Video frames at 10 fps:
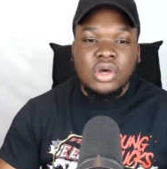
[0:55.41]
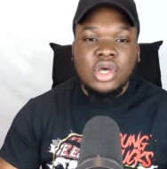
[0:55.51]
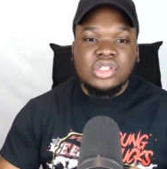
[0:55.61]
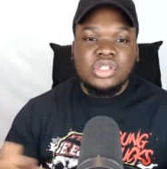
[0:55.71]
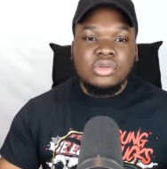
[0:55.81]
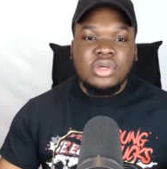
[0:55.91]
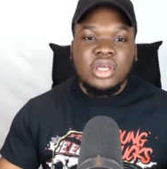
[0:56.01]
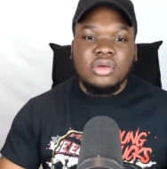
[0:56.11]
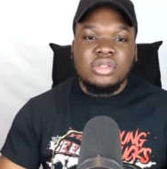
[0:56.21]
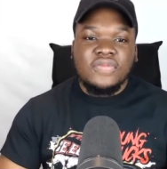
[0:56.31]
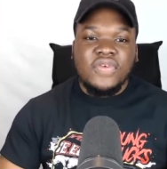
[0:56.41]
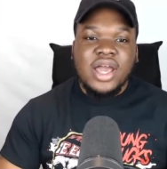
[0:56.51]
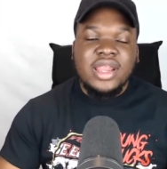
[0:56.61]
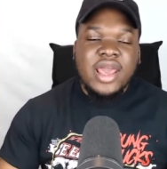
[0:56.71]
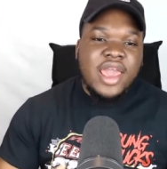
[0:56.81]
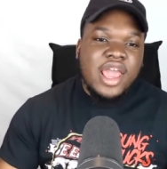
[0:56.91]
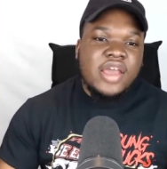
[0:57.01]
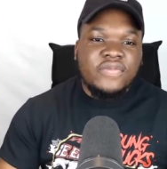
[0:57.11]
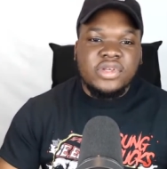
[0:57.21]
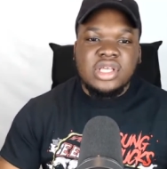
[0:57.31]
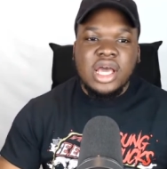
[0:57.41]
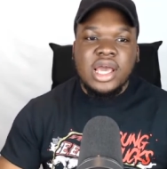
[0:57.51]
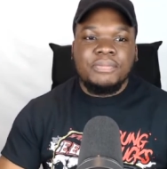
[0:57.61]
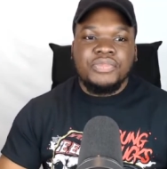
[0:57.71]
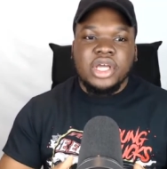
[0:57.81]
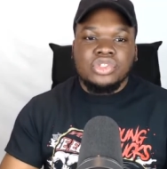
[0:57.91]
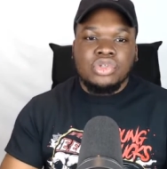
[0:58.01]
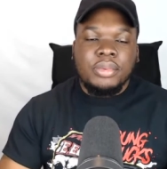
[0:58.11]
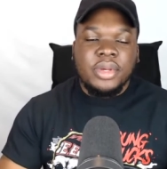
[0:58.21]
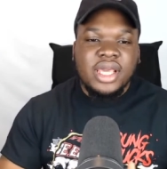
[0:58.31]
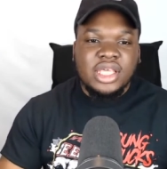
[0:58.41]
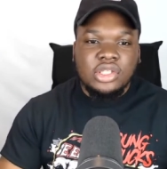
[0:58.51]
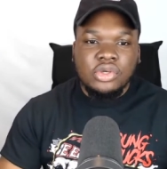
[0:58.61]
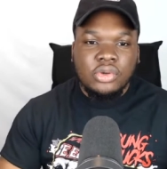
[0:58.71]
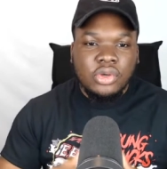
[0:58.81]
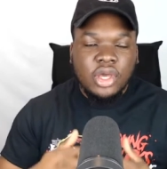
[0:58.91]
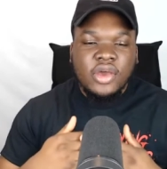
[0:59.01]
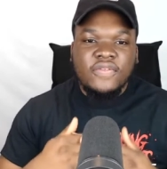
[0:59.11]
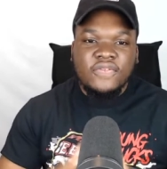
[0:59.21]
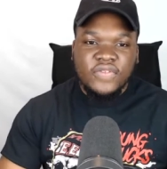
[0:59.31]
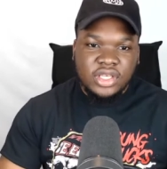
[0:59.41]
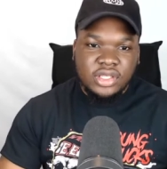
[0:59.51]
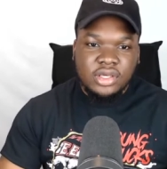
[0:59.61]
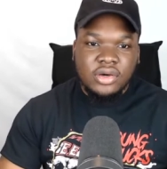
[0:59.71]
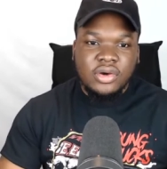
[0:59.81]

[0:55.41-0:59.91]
so you get notified every time I drop a new video.